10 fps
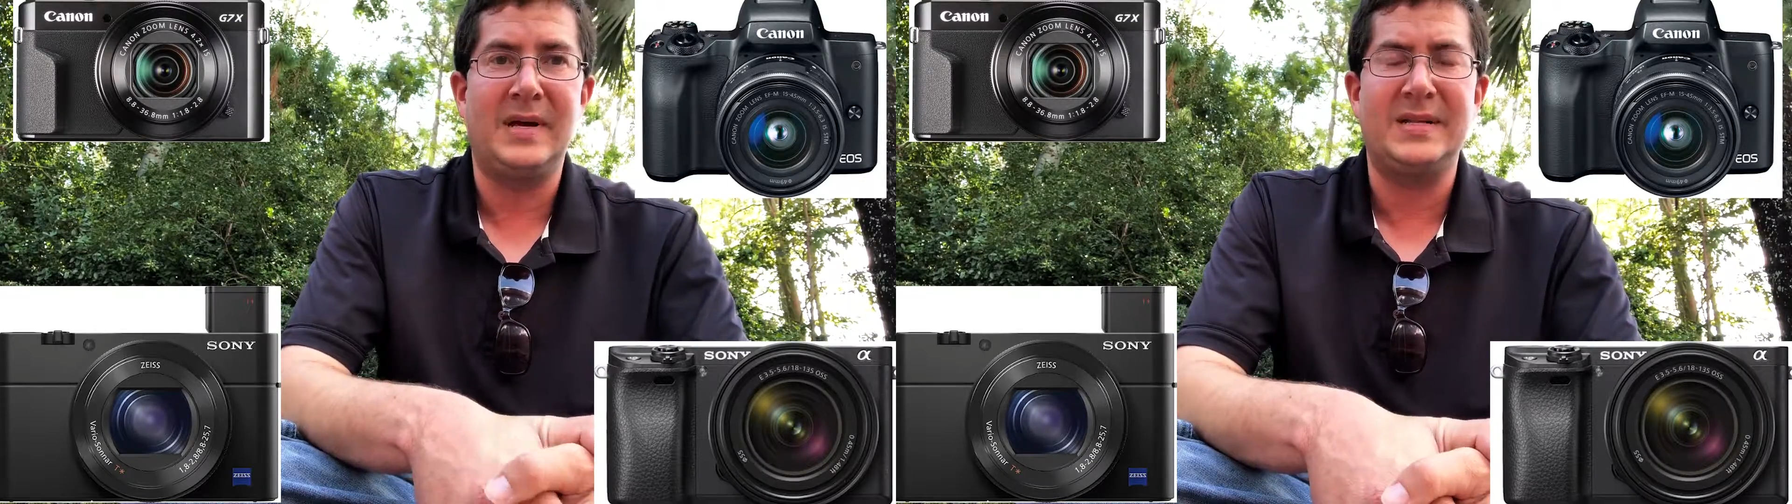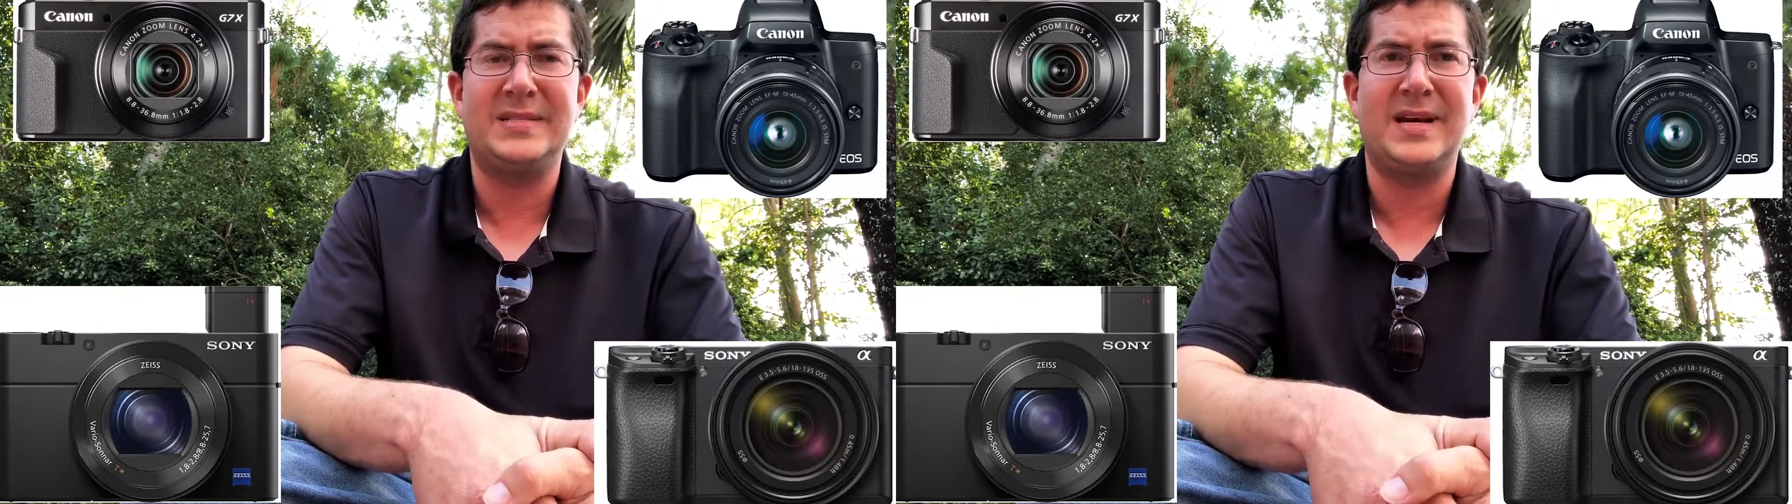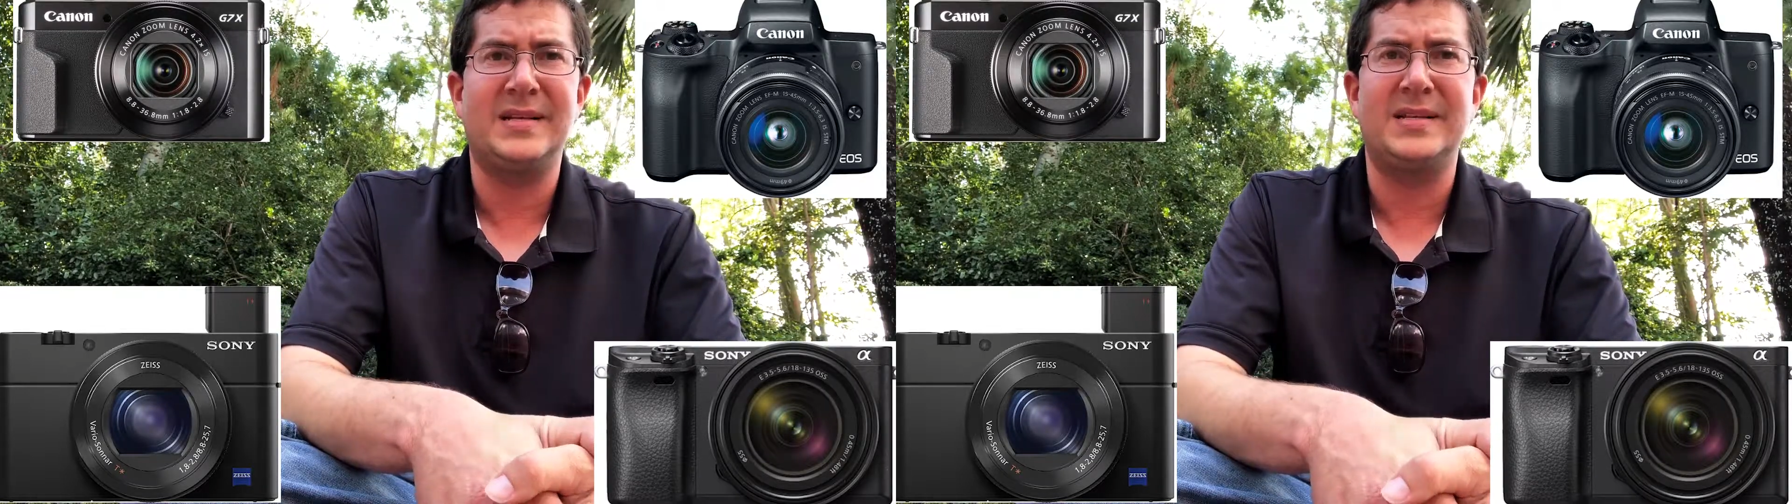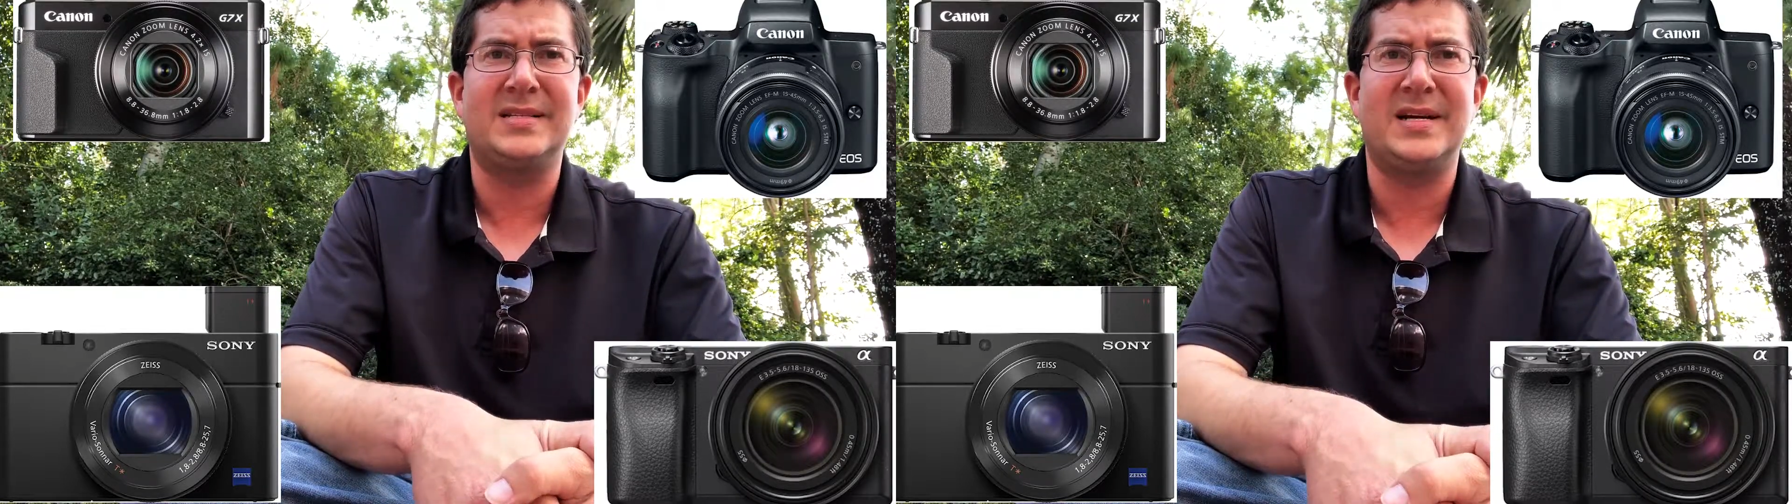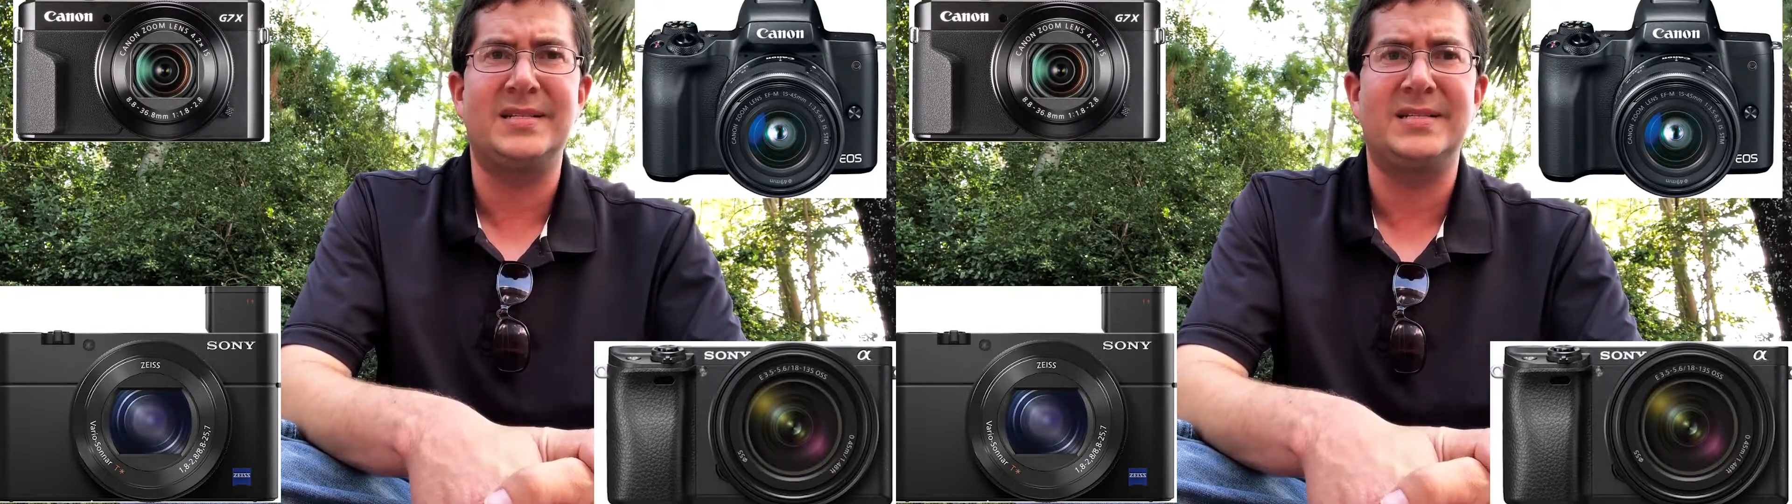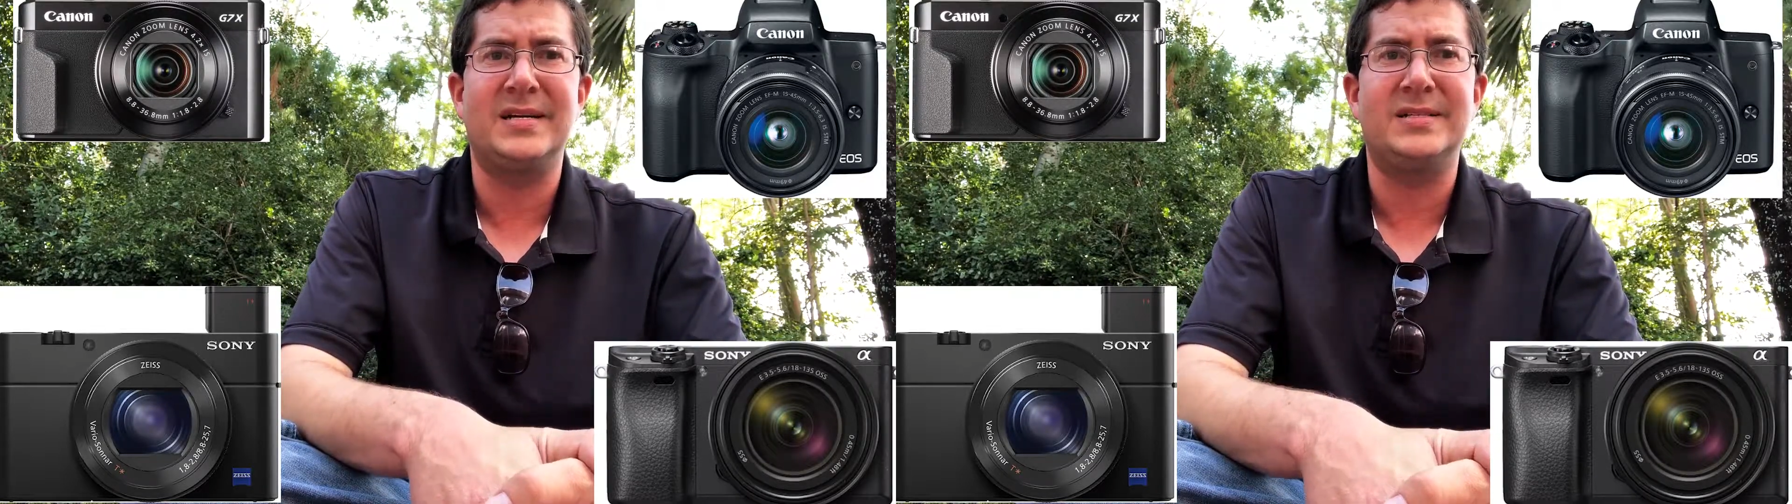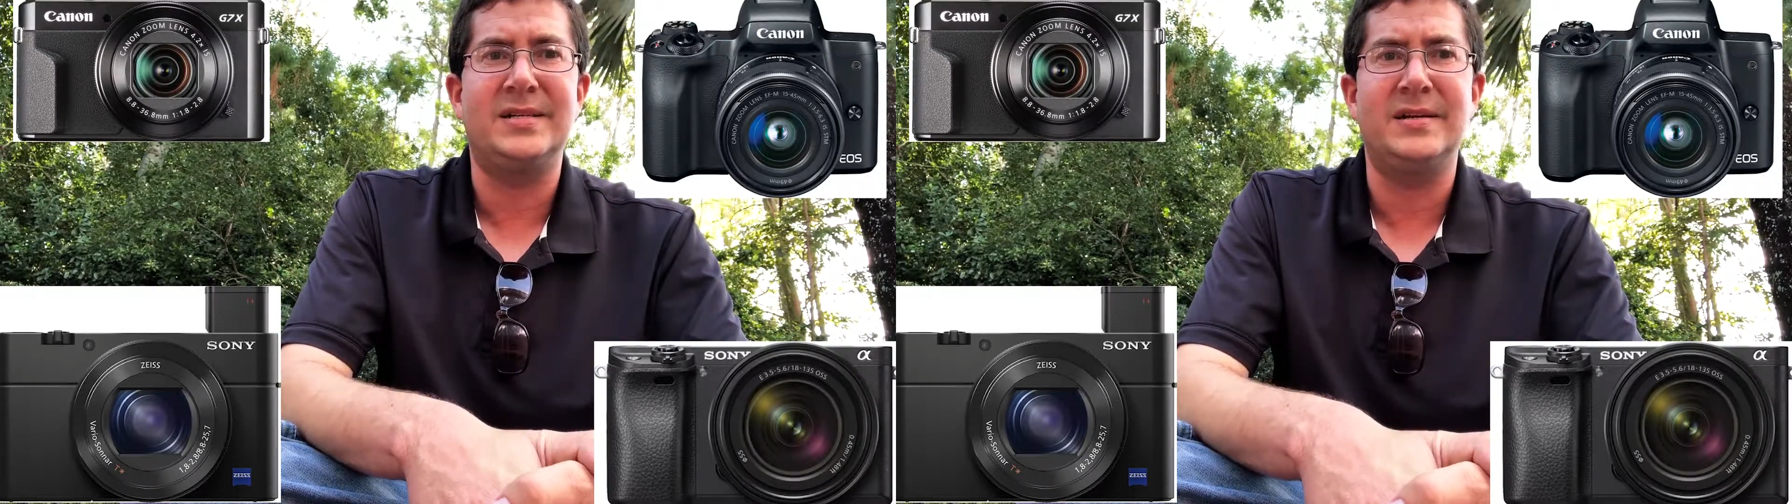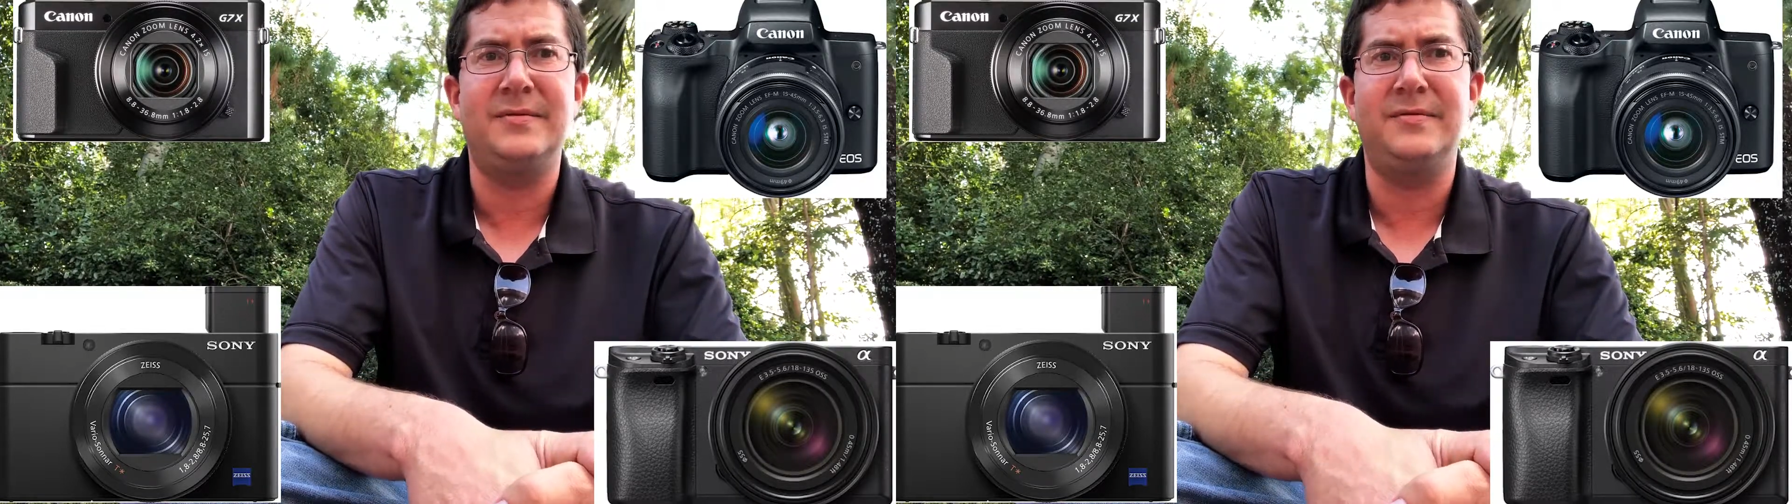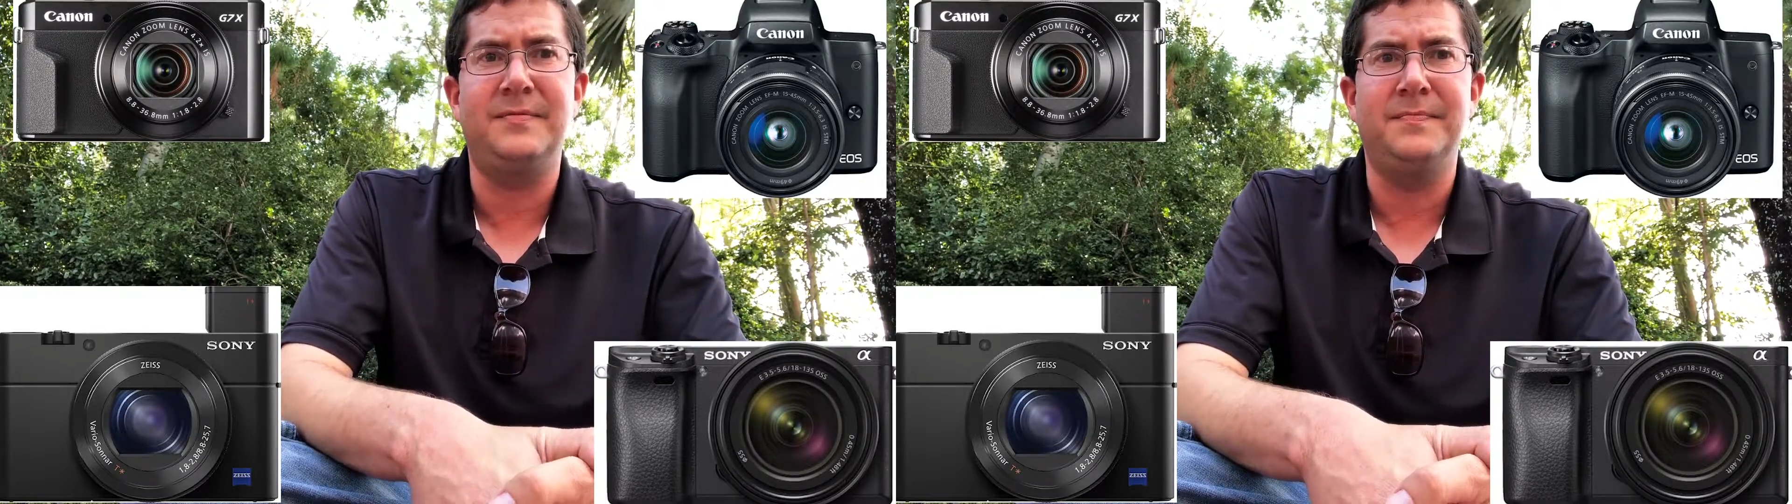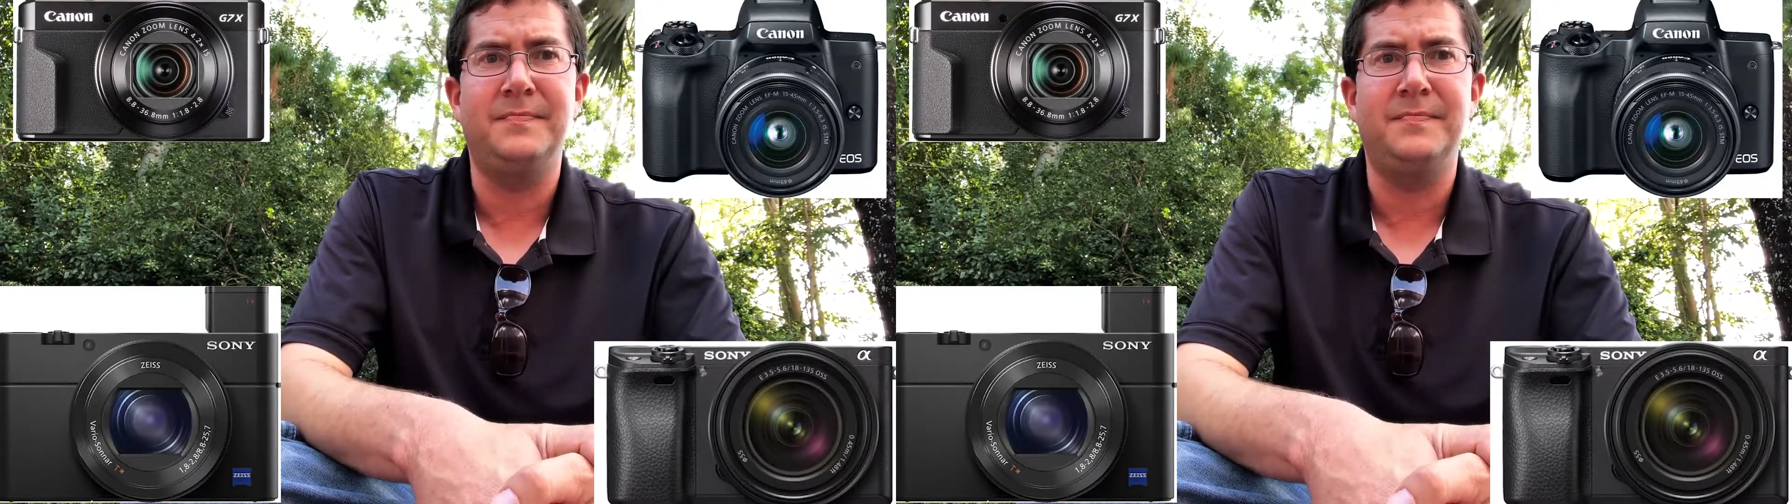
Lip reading: It's got the 1060